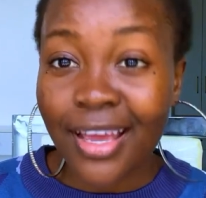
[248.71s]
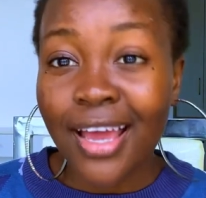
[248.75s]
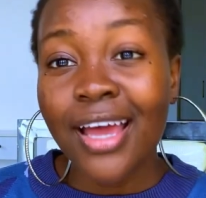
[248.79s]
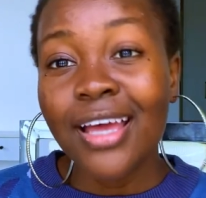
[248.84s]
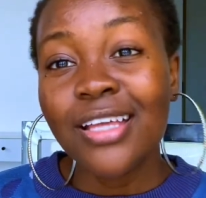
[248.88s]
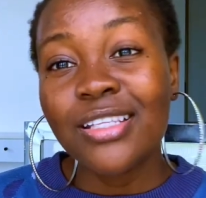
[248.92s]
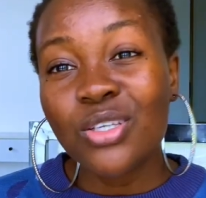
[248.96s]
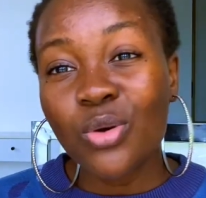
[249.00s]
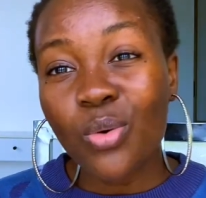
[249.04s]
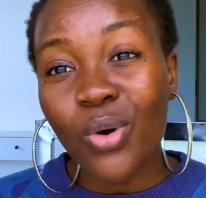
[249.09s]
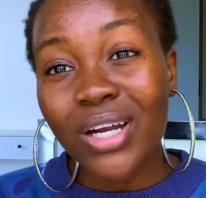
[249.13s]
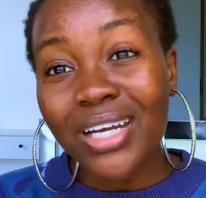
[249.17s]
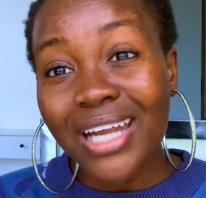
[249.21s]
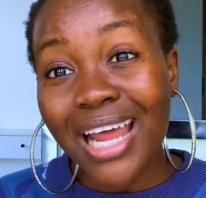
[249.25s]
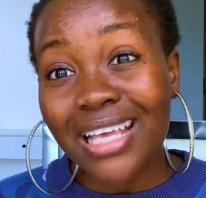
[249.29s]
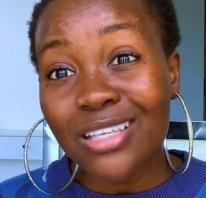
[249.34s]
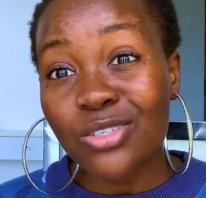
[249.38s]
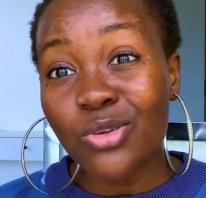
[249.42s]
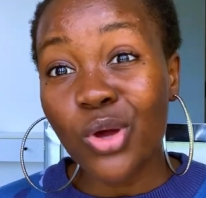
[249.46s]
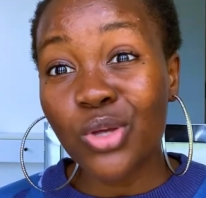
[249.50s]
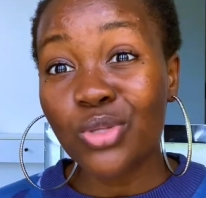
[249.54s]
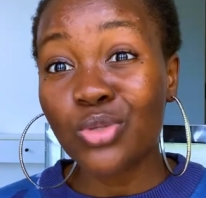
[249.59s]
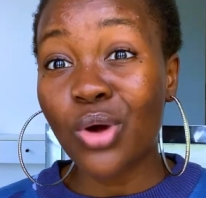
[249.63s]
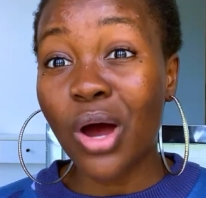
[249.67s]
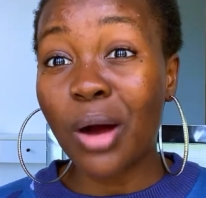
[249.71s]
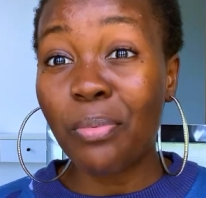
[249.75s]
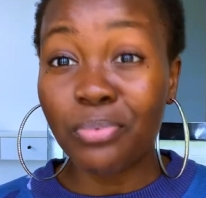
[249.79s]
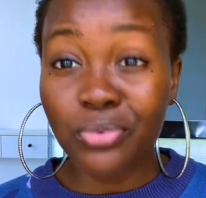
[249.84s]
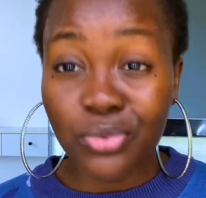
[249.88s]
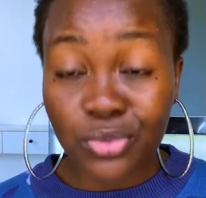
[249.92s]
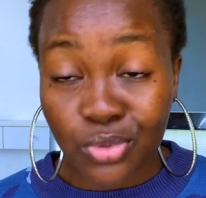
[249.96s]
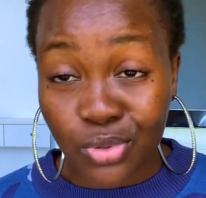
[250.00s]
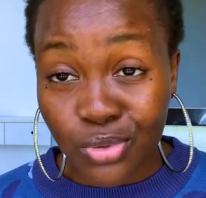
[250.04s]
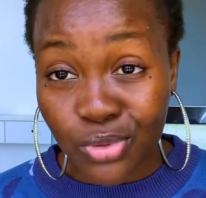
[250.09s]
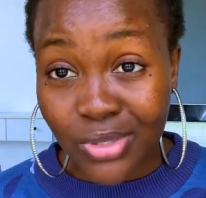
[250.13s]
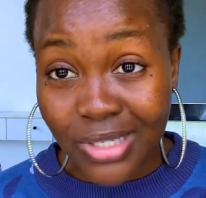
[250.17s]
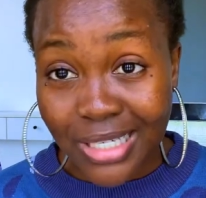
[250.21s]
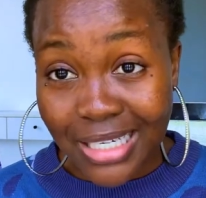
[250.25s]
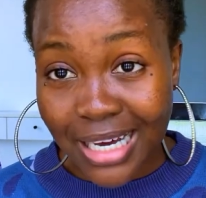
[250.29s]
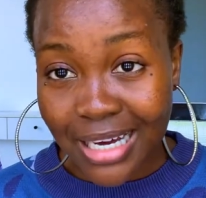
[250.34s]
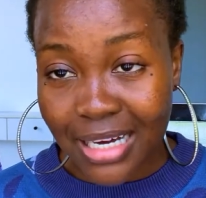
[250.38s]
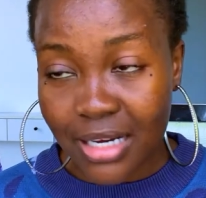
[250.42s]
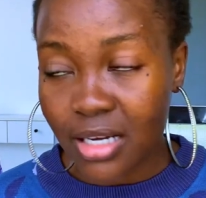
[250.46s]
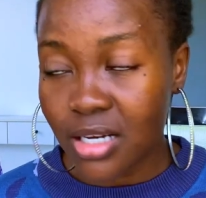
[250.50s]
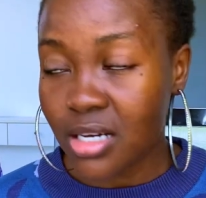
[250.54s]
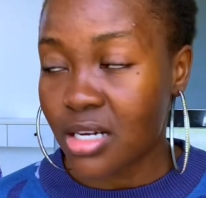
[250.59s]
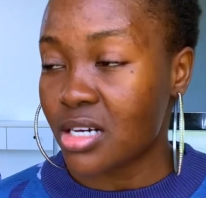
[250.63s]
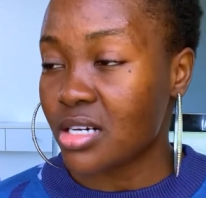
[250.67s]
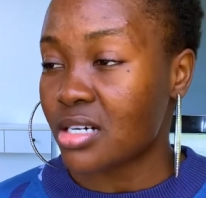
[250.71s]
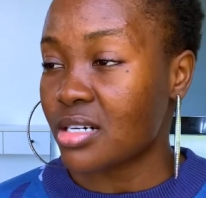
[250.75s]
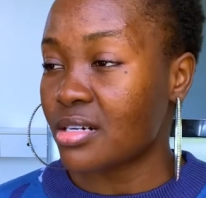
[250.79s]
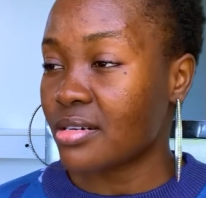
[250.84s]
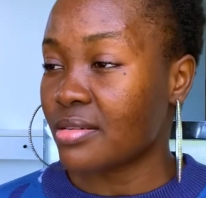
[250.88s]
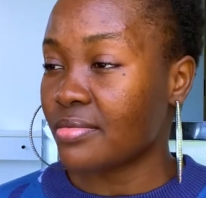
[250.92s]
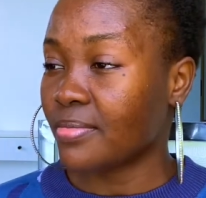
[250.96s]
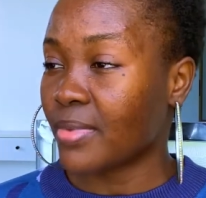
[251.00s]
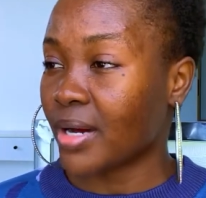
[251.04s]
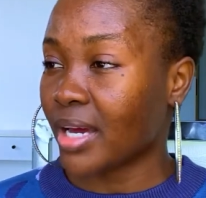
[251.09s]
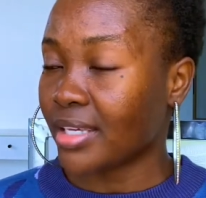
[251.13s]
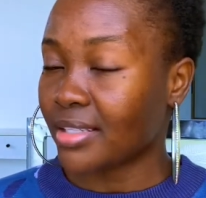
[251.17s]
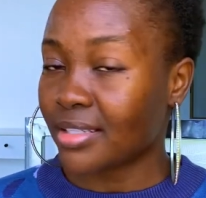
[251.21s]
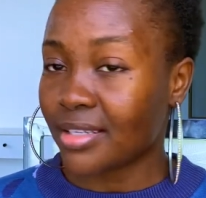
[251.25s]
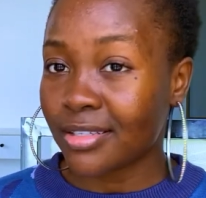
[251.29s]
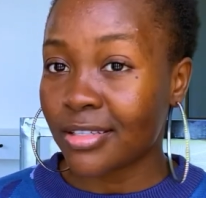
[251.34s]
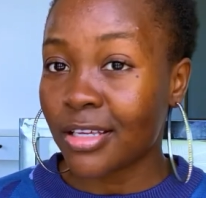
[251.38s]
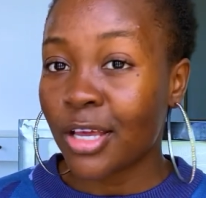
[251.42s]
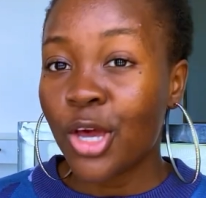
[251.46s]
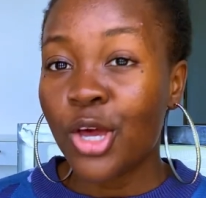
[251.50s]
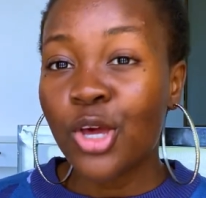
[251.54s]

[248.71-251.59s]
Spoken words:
the one that is going to happen to you again, oh my days.